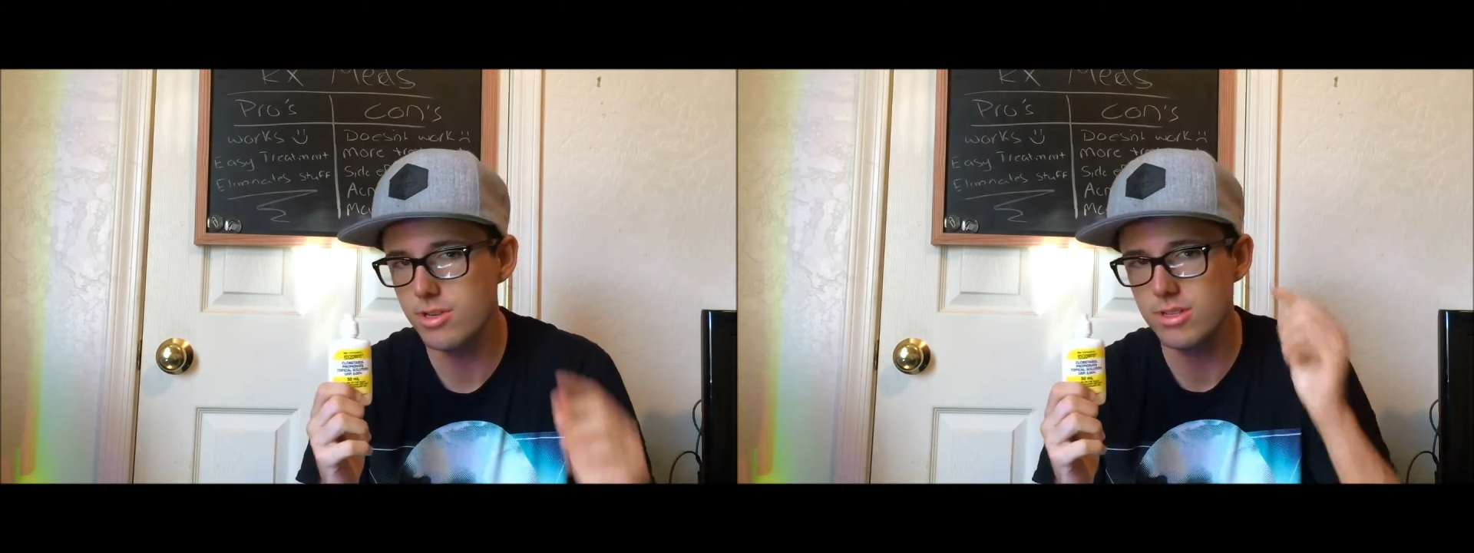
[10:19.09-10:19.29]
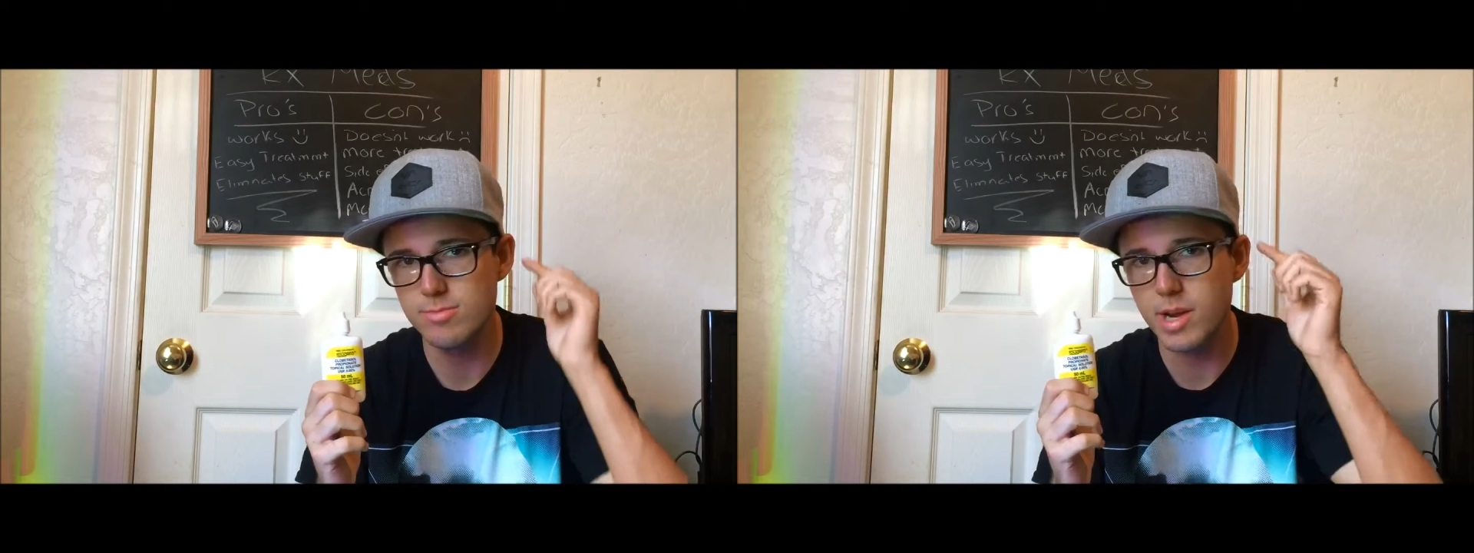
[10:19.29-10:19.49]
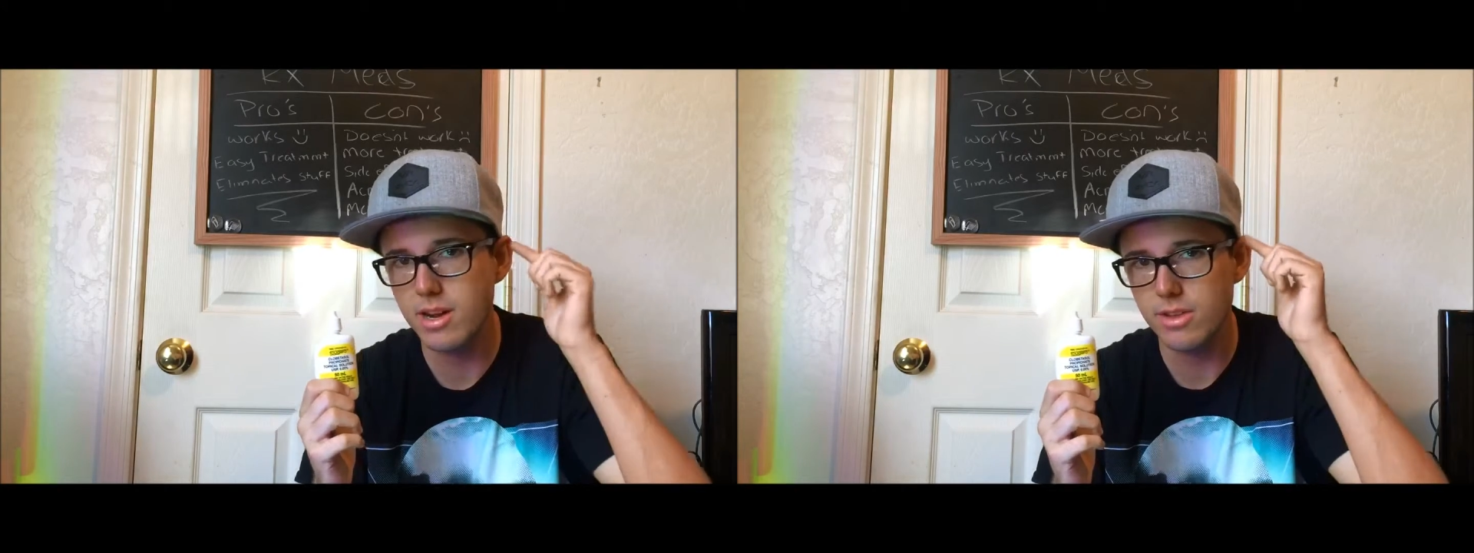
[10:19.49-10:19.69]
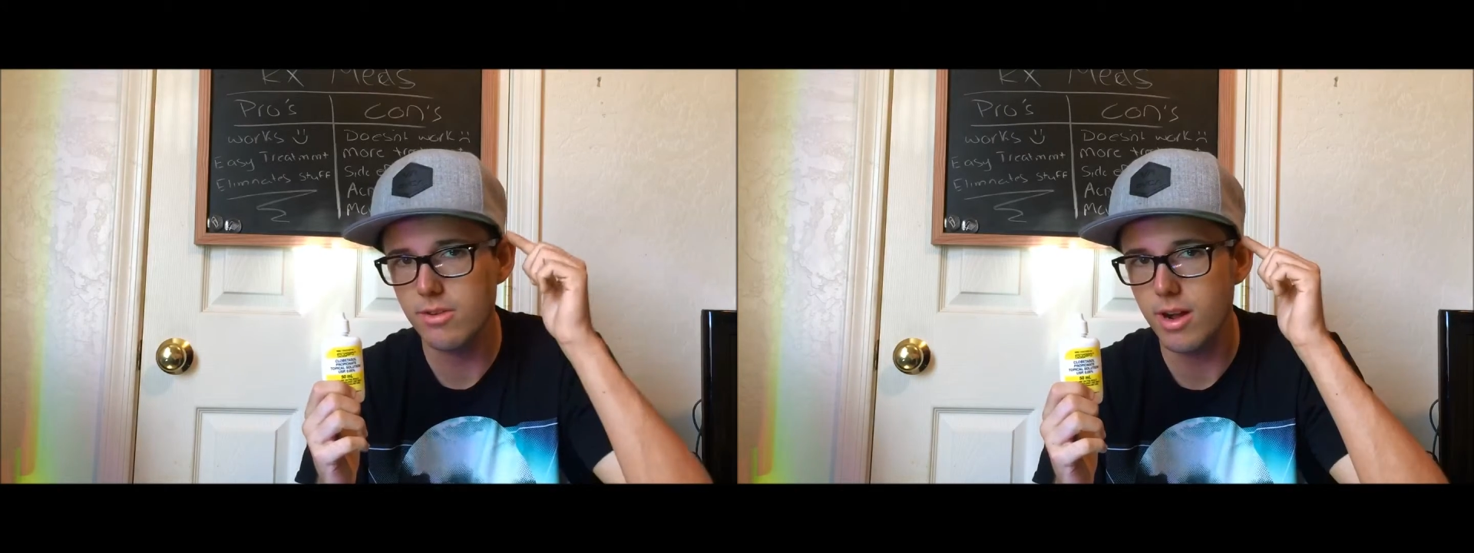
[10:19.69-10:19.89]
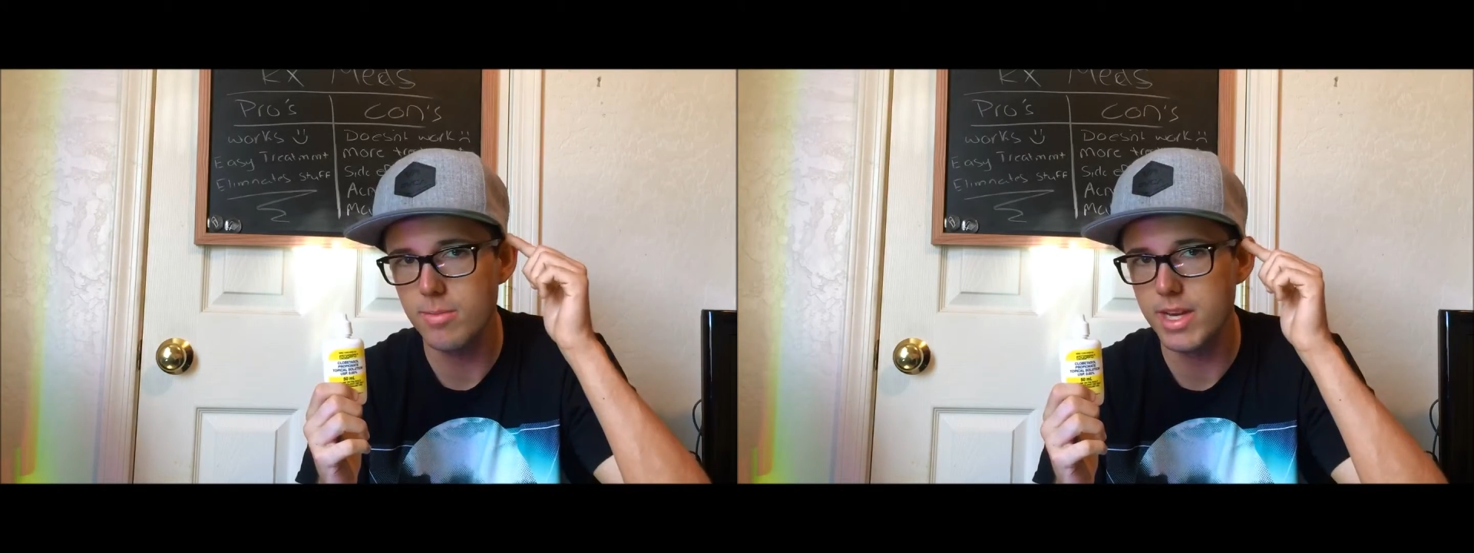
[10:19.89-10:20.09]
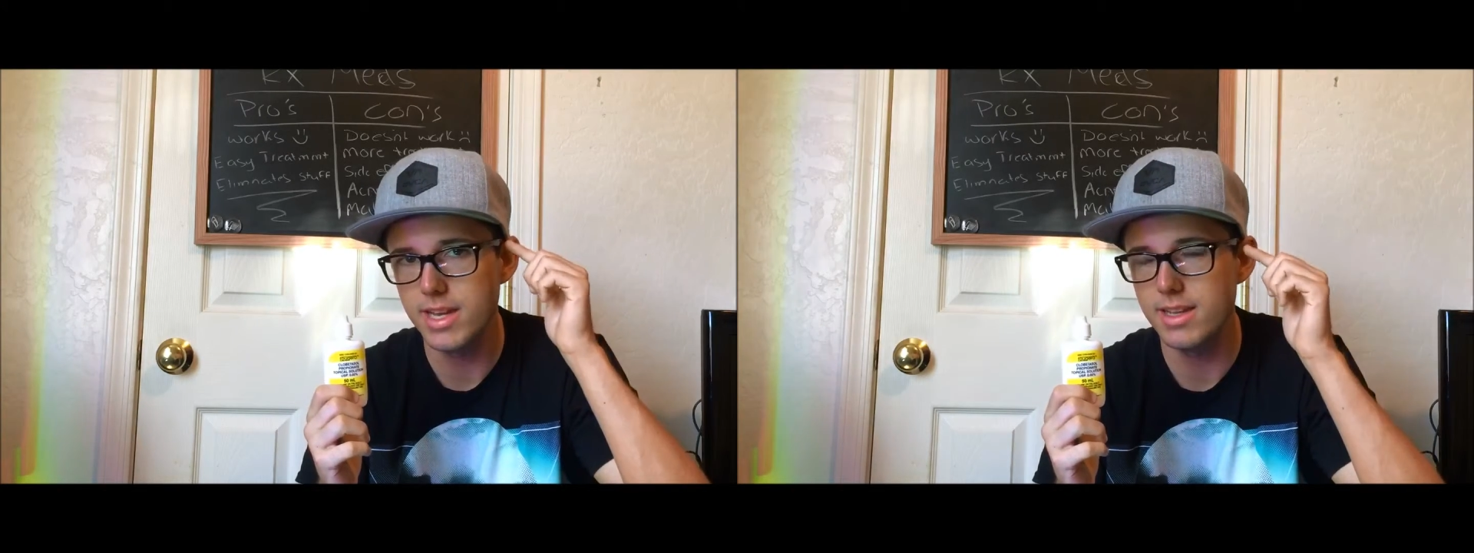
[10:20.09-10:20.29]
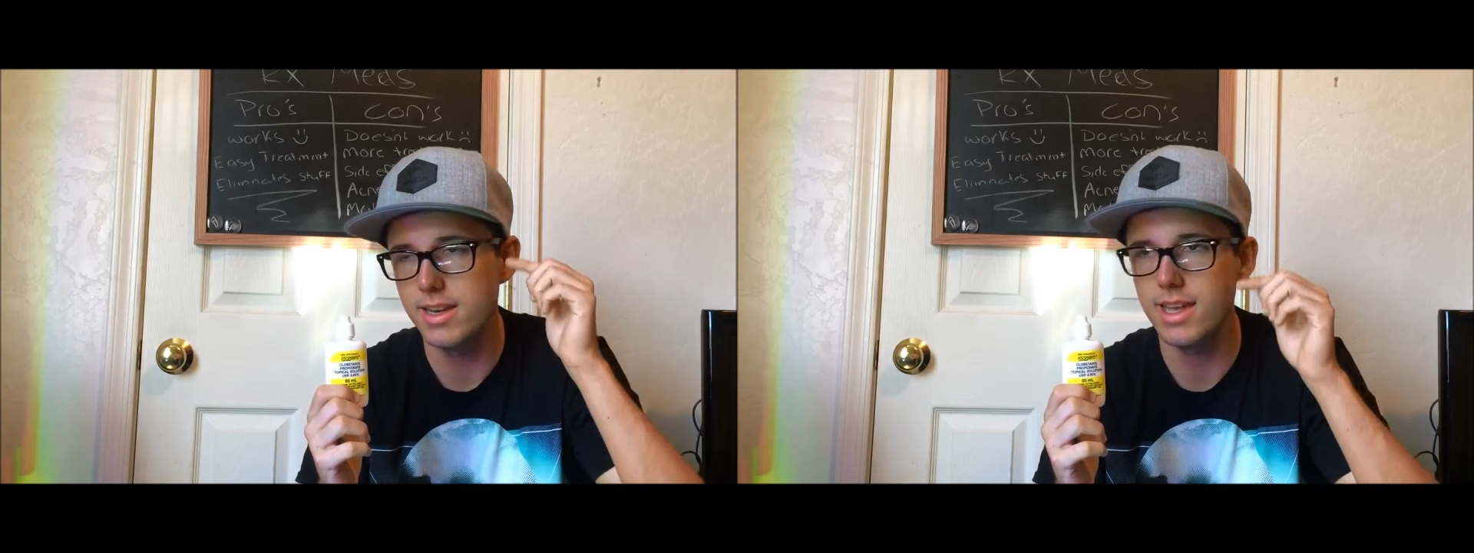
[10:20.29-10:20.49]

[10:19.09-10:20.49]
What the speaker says: You just barely rub it in,